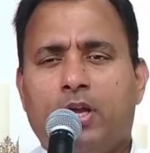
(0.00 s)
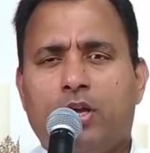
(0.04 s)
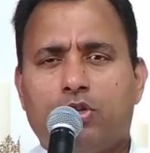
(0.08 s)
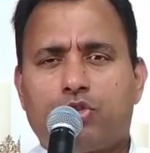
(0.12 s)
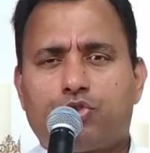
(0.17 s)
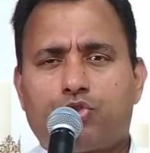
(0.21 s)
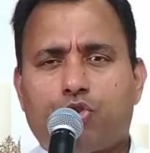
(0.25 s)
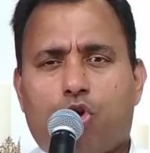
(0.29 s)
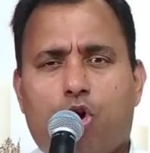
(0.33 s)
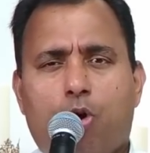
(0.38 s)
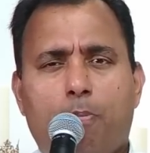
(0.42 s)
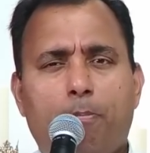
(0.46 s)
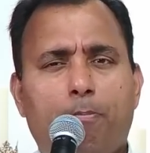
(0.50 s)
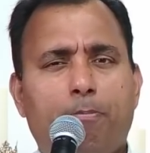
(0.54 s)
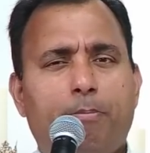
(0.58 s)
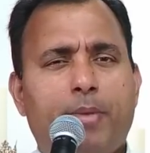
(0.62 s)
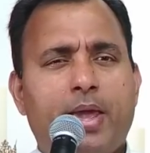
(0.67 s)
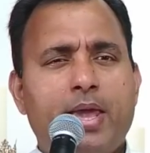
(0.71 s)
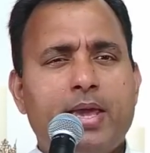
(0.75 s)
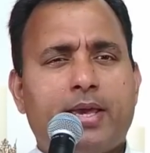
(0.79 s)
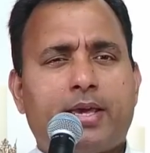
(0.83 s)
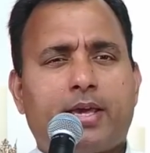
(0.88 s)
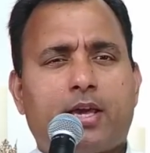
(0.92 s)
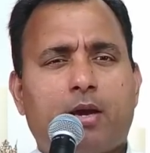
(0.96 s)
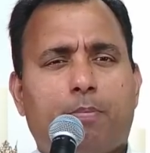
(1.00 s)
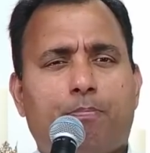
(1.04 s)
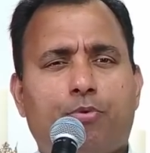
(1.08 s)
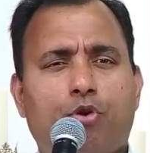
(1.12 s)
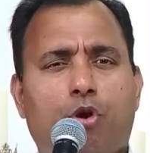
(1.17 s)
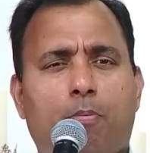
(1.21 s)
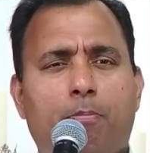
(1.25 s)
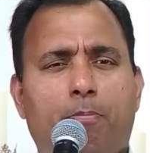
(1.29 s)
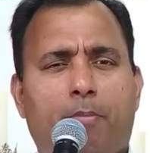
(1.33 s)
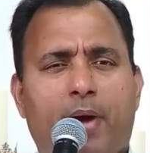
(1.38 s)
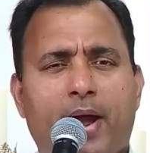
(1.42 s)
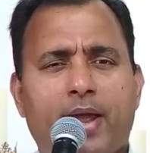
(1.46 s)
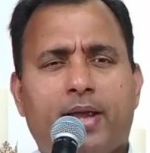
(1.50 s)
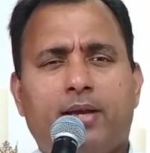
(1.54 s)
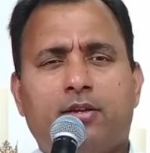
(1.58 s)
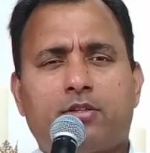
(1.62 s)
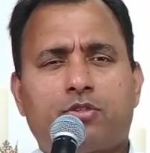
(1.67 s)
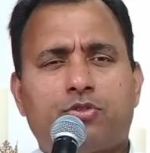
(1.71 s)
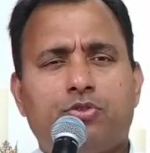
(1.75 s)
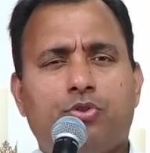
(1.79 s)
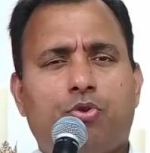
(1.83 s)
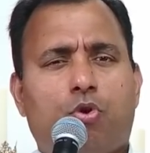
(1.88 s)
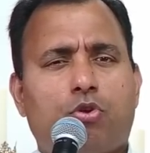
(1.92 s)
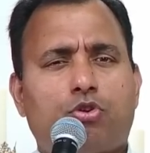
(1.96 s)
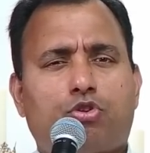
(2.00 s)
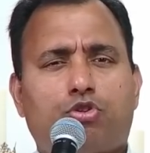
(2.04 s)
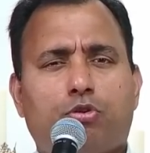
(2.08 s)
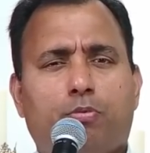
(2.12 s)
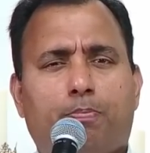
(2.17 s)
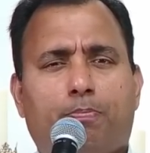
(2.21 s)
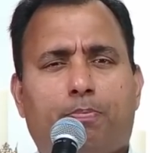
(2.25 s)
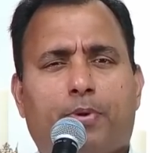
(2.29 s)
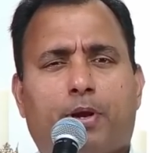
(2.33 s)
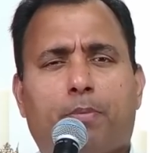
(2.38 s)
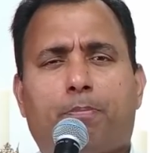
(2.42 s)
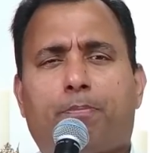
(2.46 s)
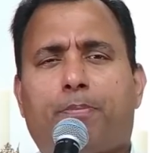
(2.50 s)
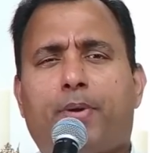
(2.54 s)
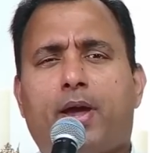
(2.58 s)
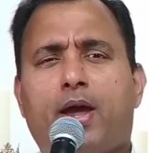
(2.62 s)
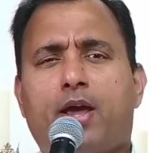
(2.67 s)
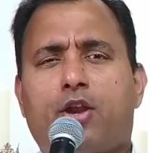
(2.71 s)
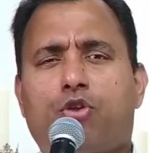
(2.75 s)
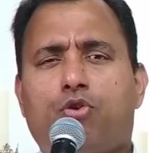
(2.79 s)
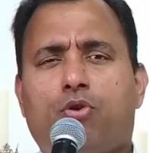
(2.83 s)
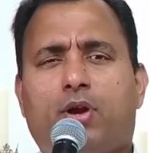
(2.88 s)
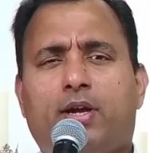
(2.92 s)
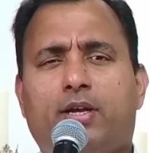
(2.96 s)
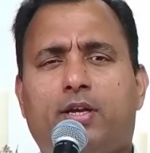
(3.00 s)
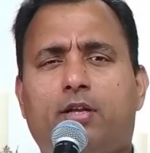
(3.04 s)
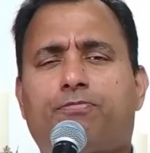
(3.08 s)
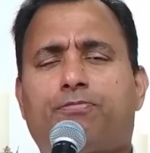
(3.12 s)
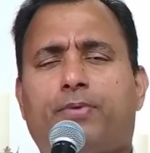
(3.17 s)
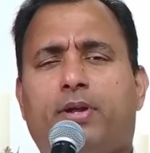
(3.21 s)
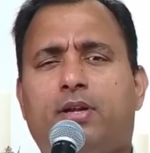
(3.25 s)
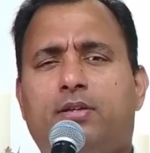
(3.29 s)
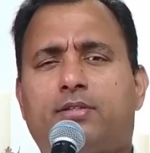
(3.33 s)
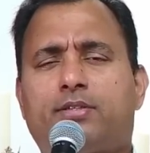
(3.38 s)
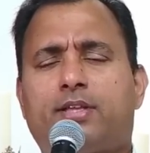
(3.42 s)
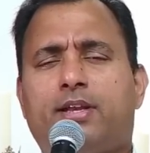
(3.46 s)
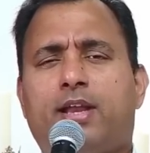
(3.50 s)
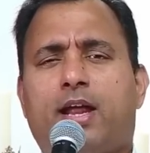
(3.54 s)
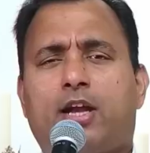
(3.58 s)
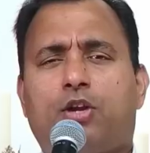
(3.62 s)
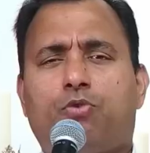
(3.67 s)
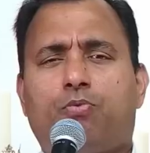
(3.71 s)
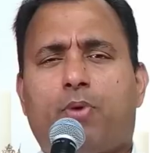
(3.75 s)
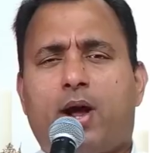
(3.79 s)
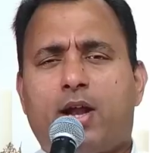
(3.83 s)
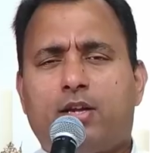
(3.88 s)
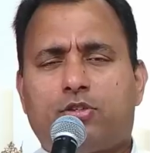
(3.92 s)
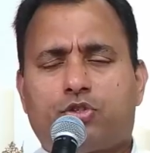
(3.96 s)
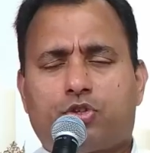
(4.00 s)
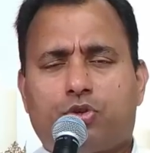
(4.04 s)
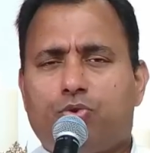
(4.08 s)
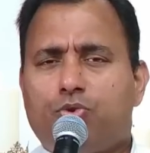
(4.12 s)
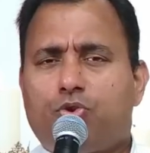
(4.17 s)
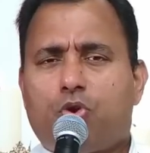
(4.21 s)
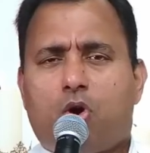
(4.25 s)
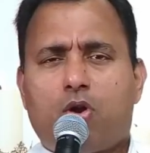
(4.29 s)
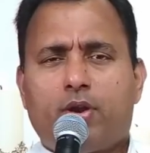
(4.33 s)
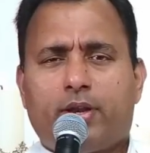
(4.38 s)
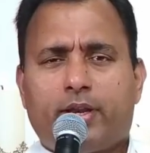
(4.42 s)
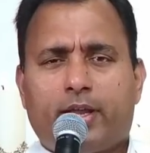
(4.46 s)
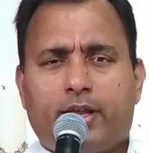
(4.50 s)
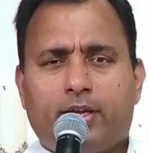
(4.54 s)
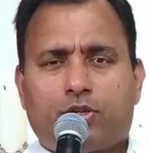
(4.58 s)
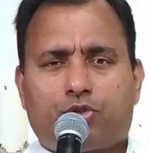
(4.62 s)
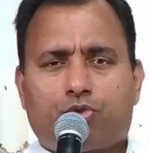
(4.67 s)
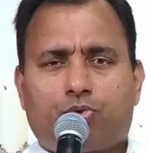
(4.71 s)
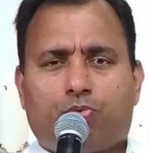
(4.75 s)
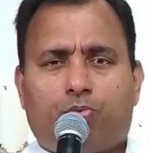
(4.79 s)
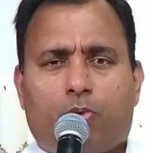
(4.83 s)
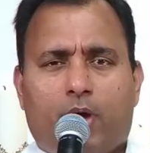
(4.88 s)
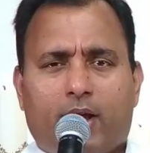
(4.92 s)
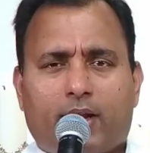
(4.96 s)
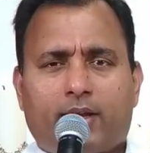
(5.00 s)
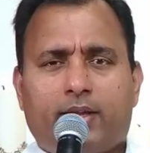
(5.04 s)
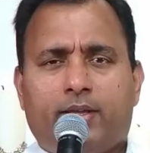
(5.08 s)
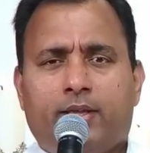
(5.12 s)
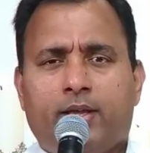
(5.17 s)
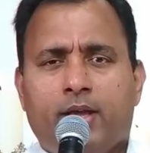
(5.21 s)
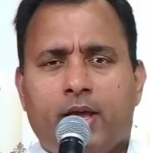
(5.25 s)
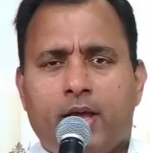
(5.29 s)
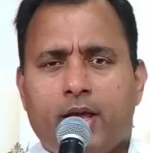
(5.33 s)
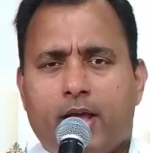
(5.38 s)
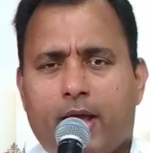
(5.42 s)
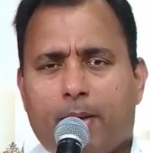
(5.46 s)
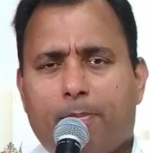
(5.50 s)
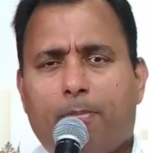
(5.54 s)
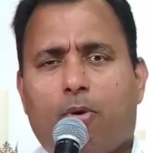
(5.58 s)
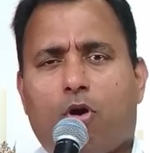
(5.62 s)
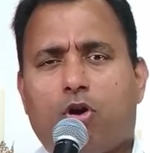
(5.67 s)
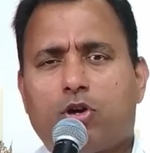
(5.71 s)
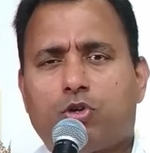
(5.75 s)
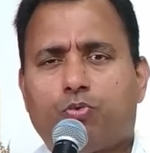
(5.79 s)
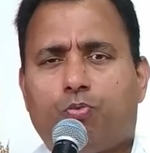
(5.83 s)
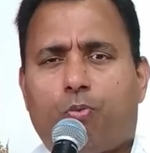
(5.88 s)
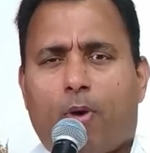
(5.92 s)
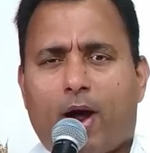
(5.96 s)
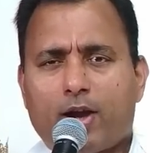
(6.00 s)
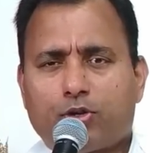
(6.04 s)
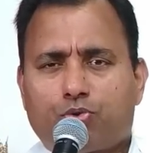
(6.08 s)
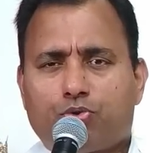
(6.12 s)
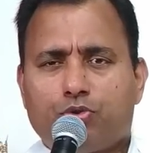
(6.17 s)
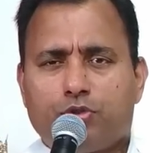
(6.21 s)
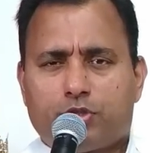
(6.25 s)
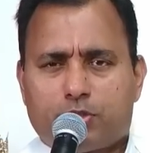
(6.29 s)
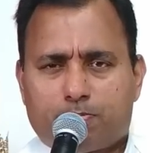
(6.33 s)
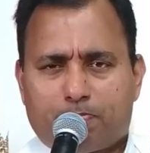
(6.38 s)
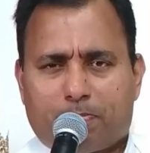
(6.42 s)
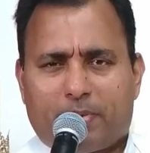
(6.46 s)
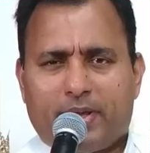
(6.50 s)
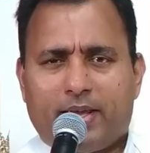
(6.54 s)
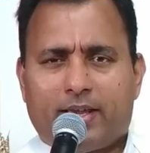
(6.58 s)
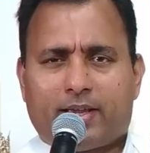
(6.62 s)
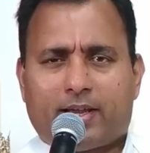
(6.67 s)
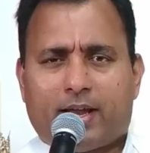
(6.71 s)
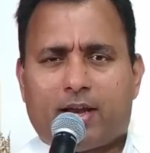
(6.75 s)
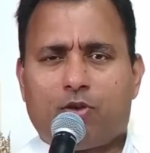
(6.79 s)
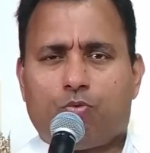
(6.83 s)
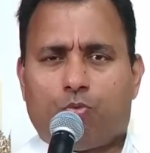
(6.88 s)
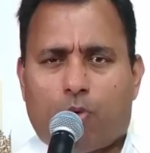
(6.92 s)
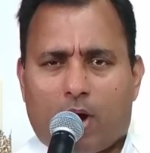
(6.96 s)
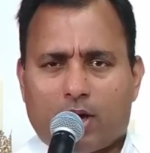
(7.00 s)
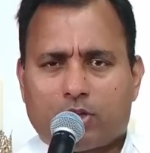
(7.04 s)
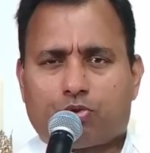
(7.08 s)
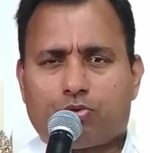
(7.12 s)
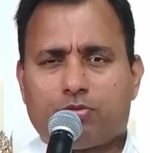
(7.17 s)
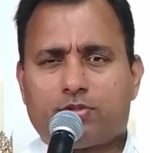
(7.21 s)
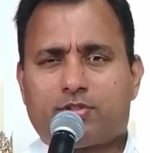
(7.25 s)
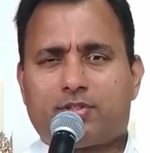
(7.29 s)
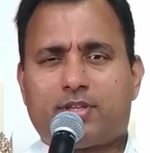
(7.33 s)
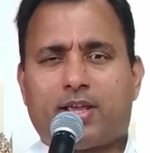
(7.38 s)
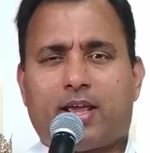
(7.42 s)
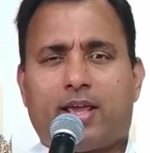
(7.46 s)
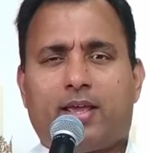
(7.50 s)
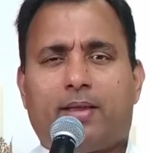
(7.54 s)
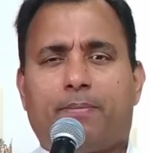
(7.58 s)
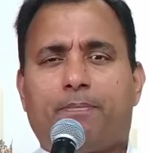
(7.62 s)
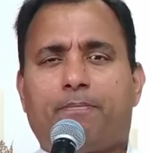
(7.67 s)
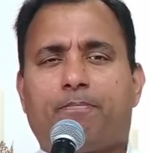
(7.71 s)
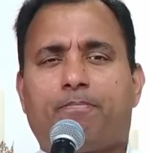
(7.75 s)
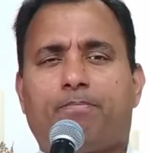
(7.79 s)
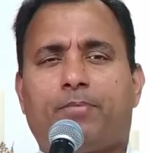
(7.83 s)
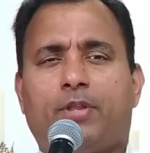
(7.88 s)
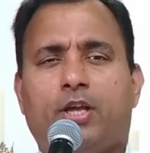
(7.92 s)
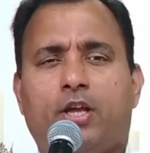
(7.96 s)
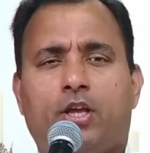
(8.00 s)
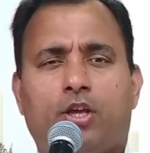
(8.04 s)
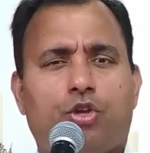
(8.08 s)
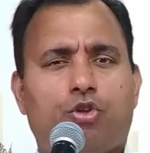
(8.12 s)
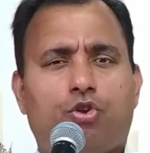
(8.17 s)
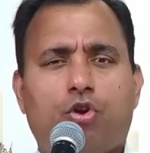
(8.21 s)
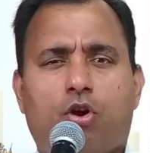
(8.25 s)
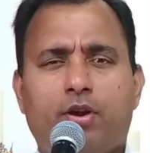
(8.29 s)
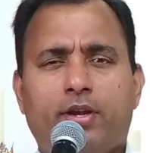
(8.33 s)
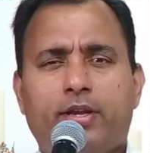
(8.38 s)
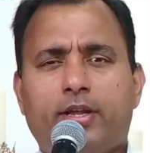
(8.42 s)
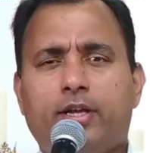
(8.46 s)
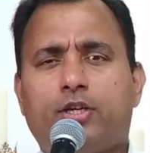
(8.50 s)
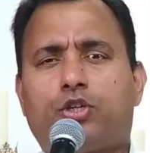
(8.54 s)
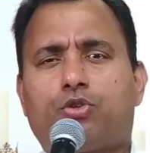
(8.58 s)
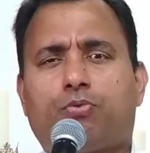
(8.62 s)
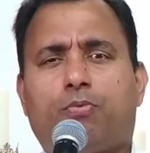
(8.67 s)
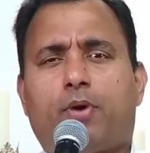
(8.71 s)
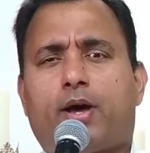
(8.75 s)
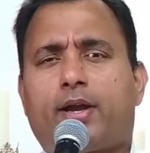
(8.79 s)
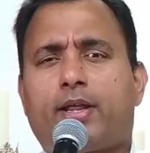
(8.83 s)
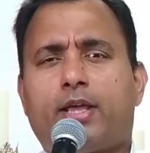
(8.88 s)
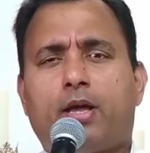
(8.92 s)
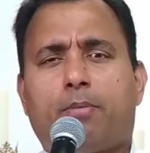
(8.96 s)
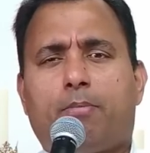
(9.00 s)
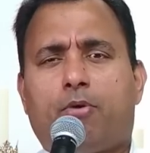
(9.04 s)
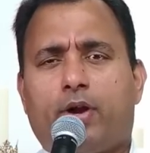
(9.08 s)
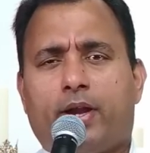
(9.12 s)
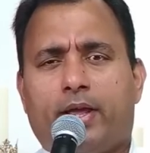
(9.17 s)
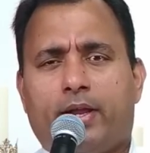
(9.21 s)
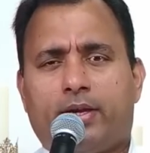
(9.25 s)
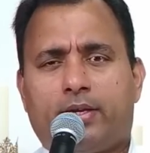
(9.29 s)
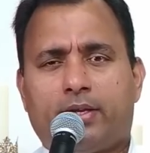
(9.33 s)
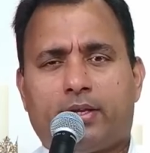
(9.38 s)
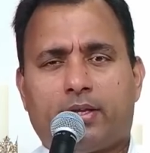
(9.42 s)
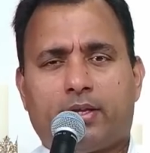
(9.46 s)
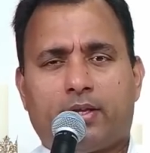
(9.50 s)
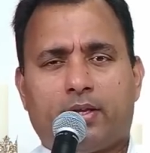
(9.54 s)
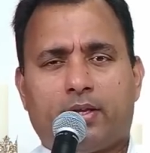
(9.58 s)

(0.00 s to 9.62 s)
So make up your minds not to prepare your defense in advance. You don't need to worry about what to speak and what to say. You don't need to worry about it.